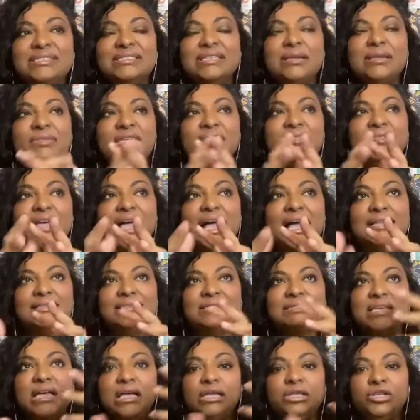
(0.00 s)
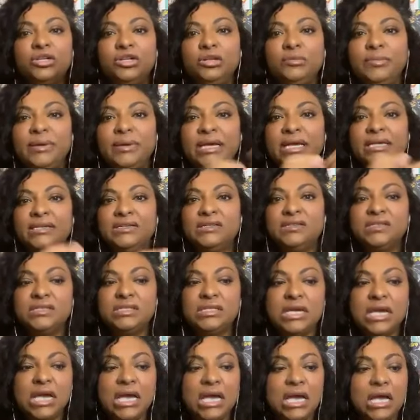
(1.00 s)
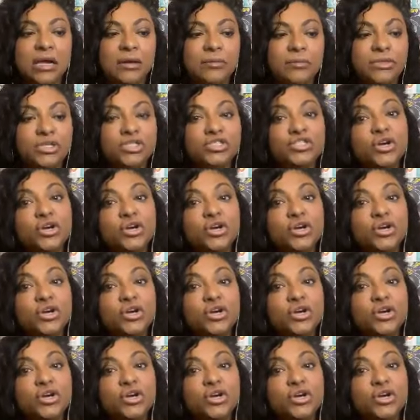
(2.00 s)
something that's a little bit um,